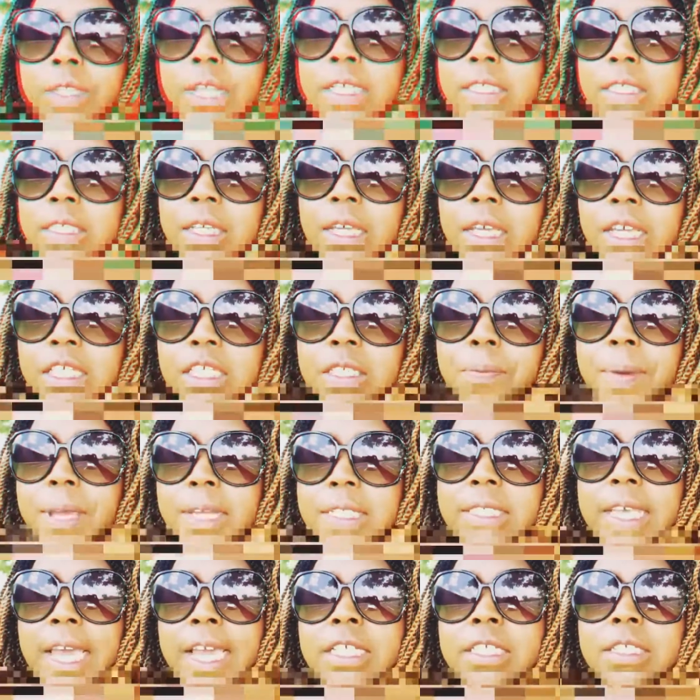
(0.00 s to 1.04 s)
So that's the
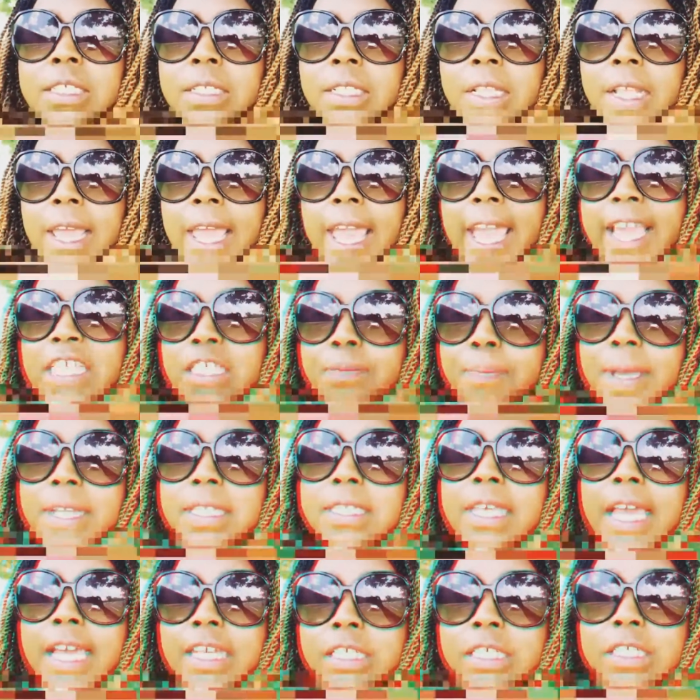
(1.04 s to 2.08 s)

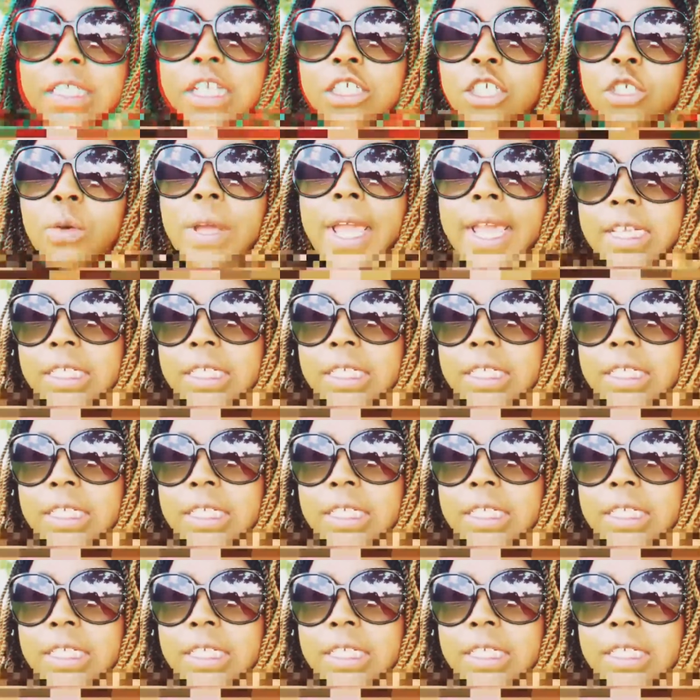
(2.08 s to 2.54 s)
expectation that you